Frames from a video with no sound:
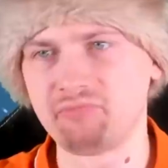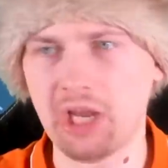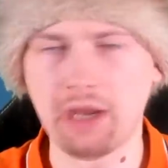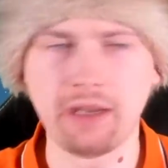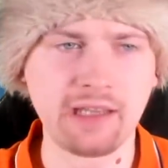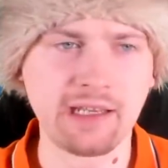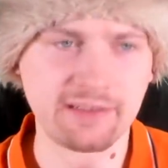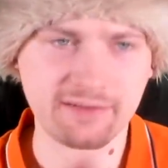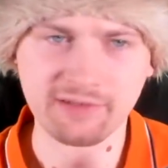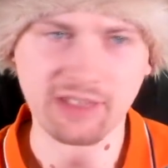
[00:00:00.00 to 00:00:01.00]
Yeah, I
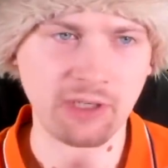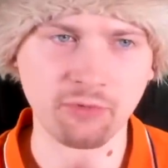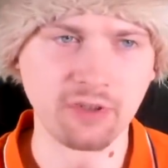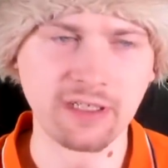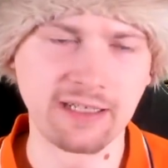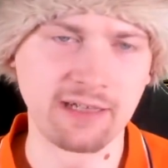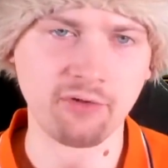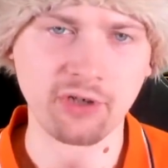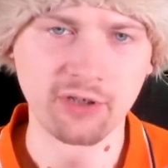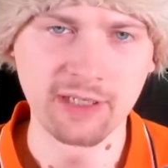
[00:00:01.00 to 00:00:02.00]
guess they couldn't get a
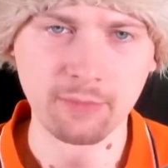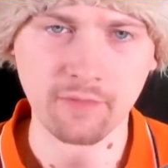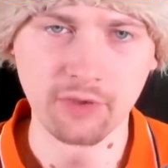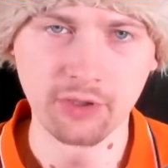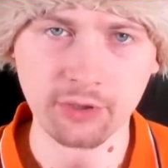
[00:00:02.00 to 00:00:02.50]
longer name over